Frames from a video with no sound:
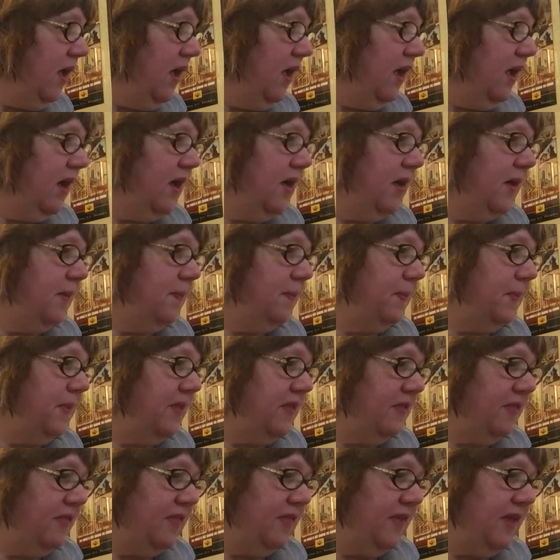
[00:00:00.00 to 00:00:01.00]

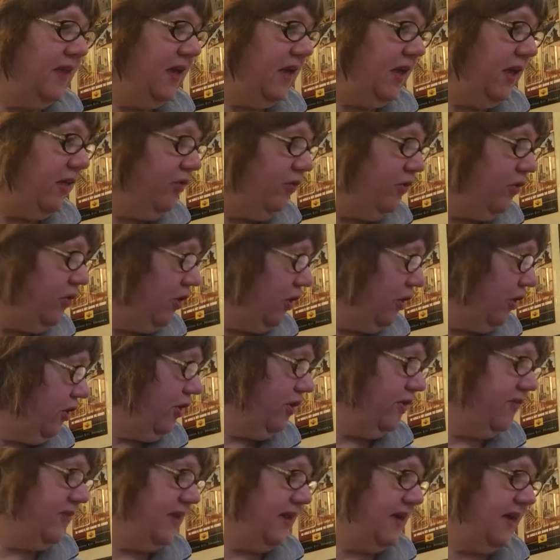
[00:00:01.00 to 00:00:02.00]
The other
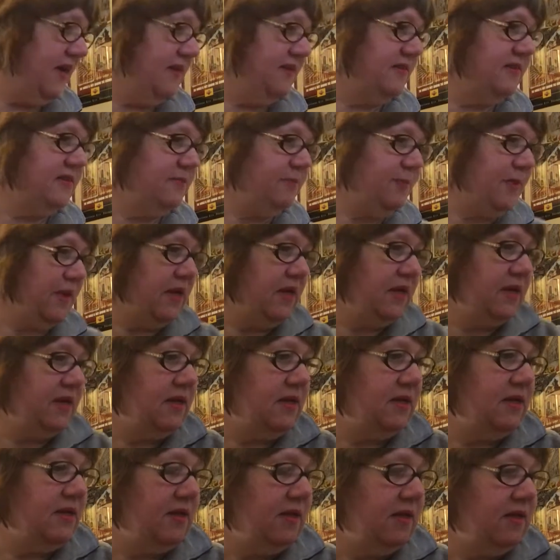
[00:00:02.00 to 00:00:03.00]
car that I
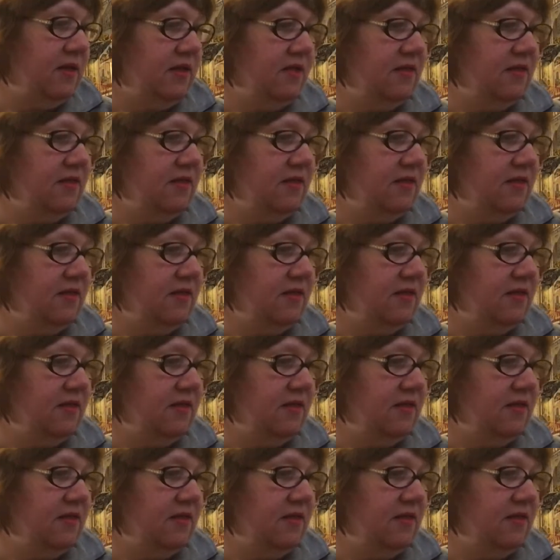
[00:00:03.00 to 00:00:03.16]
spotted